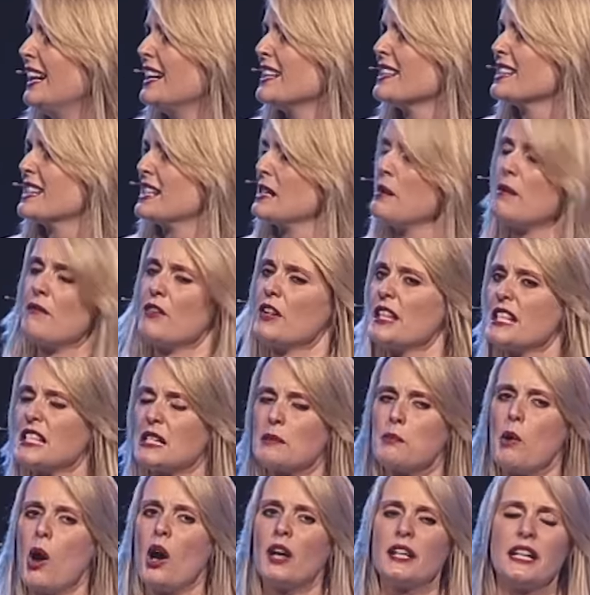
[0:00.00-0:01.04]
And some of you
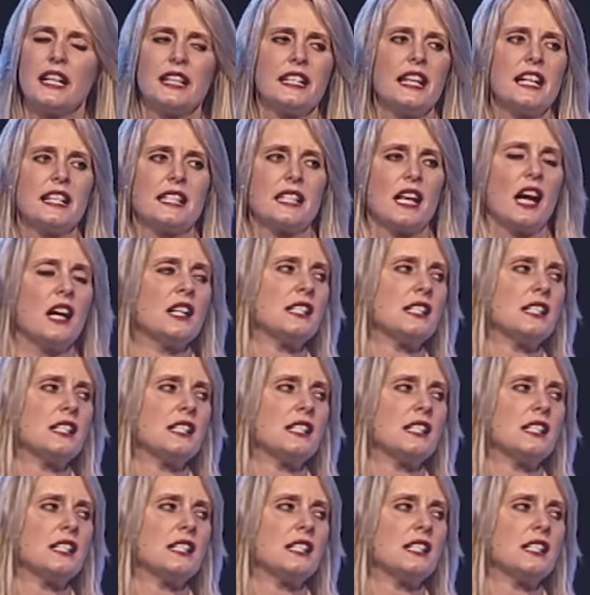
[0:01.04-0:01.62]
this morning need to